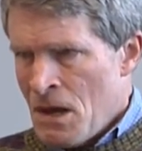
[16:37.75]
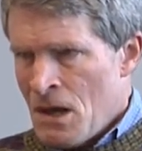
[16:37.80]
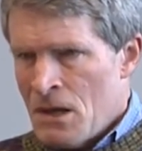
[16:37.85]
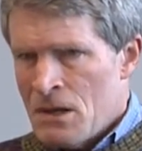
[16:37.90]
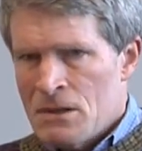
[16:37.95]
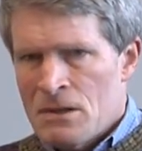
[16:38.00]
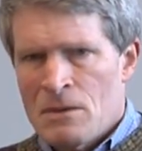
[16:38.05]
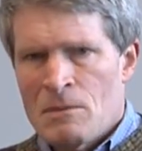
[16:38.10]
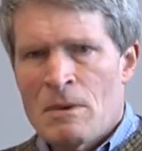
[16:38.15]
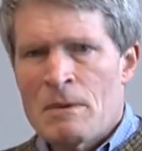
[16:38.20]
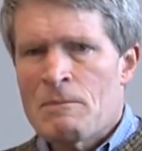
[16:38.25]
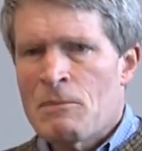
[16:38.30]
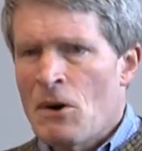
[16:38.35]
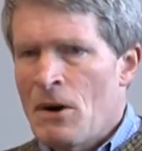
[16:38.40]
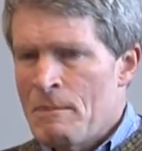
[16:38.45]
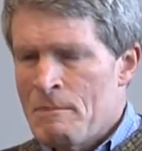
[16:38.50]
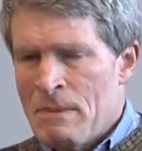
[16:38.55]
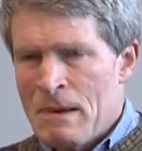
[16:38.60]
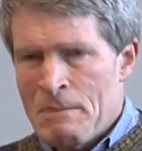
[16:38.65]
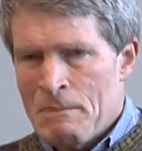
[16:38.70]
And so we
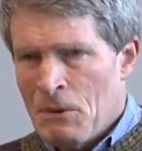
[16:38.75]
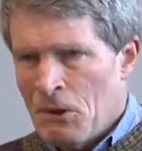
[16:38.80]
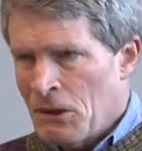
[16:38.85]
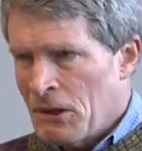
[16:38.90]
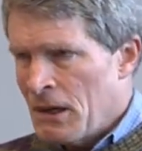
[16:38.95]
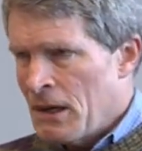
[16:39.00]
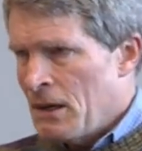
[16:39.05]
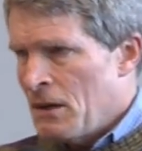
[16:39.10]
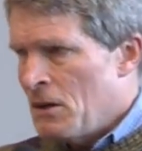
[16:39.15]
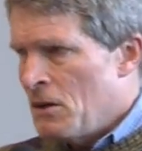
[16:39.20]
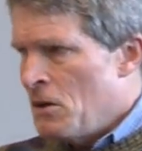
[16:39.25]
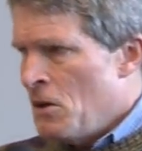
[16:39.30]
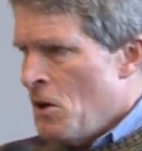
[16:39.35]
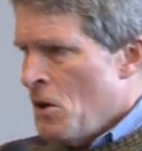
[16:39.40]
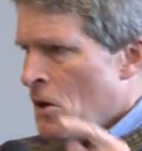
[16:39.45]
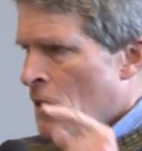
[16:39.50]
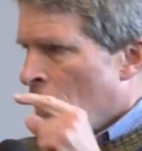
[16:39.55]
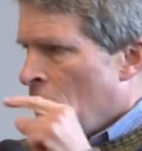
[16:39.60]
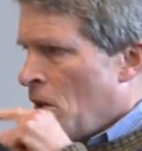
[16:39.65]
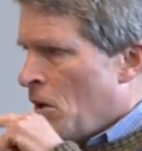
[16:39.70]
brought people in and
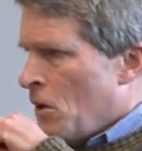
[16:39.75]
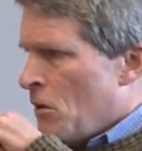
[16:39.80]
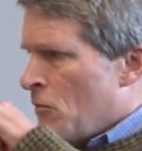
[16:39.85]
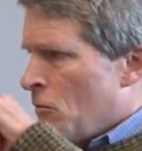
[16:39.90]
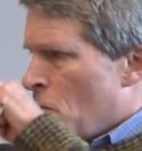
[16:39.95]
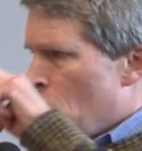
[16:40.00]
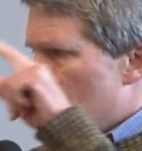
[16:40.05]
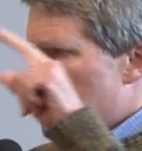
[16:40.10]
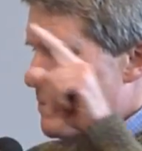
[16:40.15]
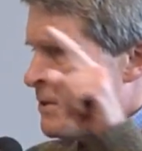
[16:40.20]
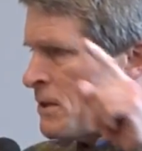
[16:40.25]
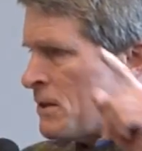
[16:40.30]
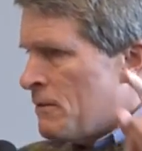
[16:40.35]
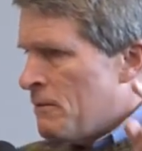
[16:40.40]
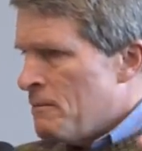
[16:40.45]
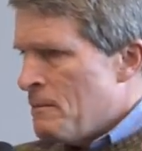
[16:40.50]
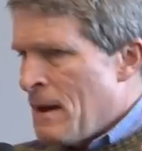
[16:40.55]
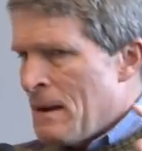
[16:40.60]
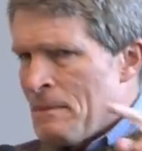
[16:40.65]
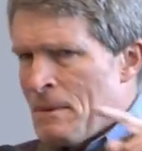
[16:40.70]
uh, groups
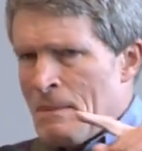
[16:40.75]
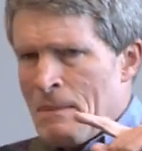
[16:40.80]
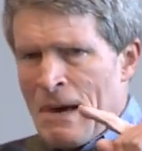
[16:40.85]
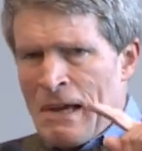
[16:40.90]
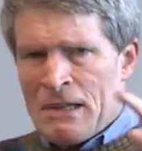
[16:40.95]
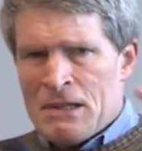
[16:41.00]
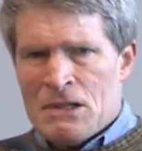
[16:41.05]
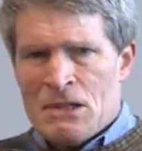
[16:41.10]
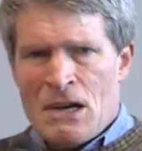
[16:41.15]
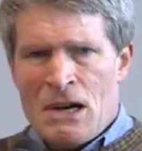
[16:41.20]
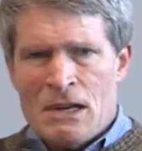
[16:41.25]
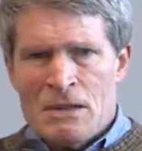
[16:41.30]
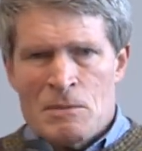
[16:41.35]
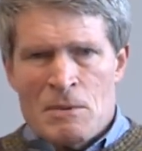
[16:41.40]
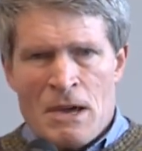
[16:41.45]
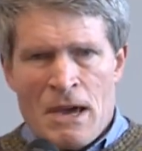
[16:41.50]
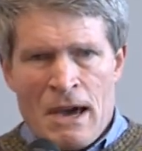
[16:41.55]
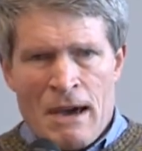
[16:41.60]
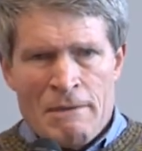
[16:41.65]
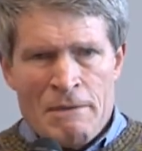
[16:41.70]
of maybe about size
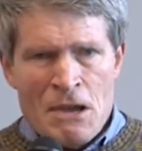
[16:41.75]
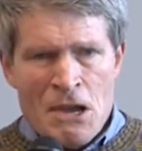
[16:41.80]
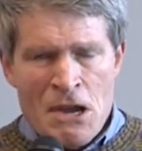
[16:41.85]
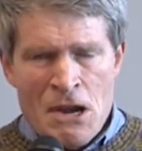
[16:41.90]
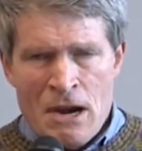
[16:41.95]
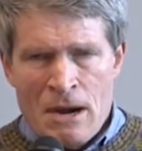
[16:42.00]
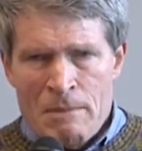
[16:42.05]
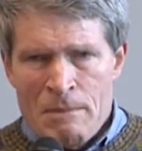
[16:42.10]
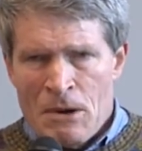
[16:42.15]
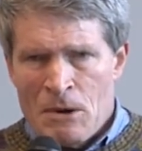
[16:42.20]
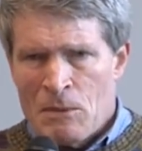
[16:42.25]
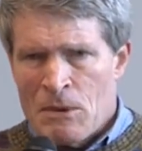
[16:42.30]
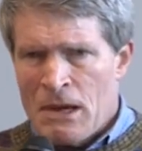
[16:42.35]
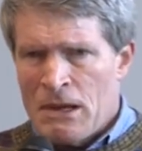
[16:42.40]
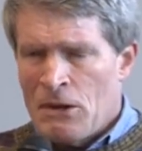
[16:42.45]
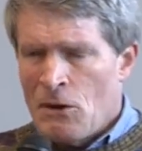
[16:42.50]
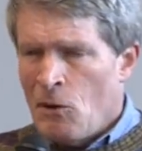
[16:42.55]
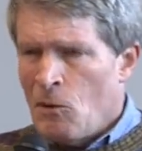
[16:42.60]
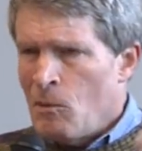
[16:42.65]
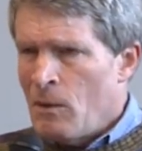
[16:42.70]
we have here, but we
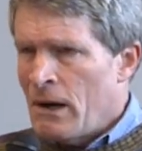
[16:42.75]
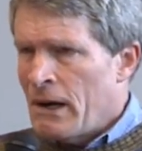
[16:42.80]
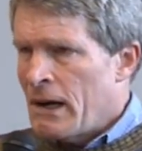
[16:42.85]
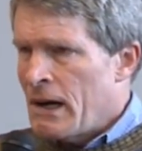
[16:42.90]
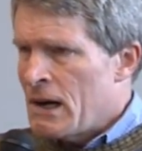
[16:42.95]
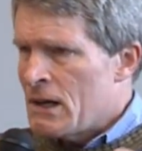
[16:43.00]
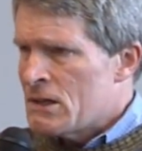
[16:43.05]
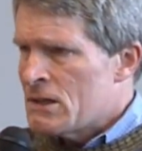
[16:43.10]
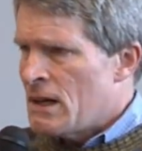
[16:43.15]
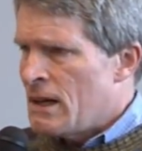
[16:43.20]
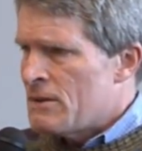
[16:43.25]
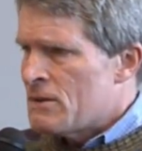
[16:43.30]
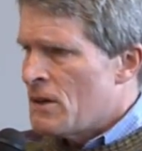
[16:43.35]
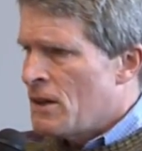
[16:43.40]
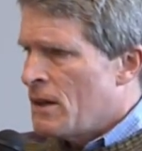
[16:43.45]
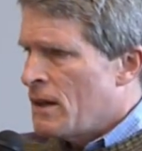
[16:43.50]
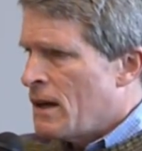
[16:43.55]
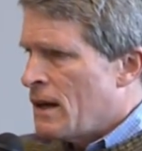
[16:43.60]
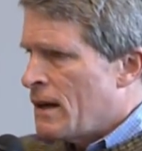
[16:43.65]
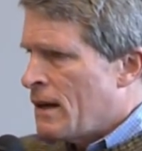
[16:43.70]
had the whole White House staff. So
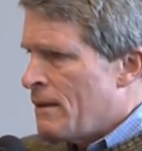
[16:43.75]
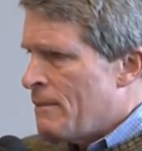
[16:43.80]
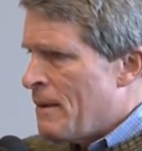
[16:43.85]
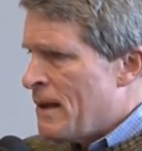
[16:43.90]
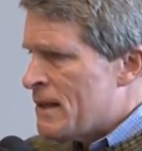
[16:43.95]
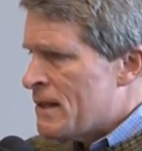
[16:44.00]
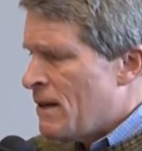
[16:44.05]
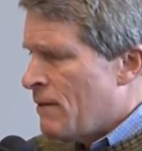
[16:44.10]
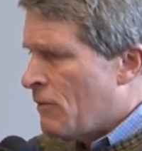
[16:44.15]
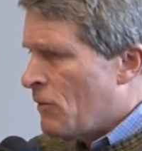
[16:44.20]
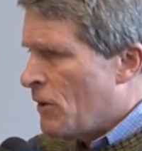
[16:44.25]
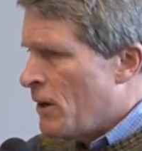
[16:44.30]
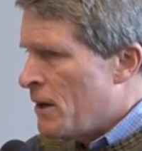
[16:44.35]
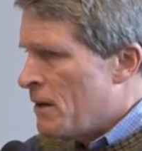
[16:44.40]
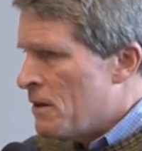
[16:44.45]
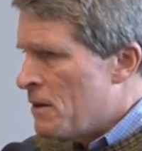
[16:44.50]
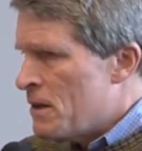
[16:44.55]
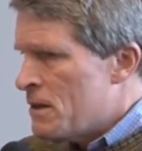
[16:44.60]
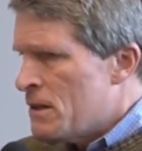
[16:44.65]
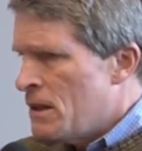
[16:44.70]
I think I gave about seven or
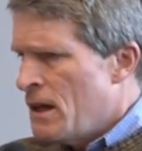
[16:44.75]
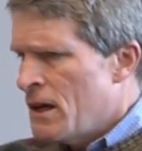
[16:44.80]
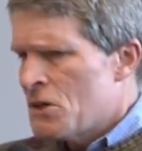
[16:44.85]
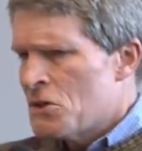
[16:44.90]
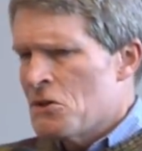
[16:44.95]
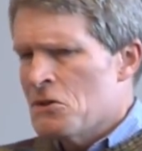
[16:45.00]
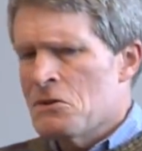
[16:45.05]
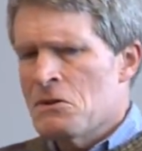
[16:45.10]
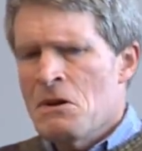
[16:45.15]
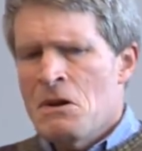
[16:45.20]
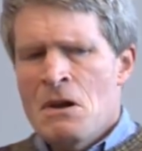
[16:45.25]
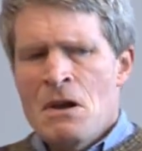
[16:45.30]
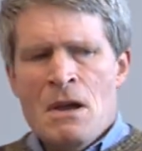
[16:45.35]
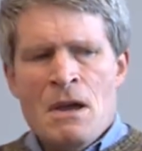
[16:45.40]
eight of these lectures.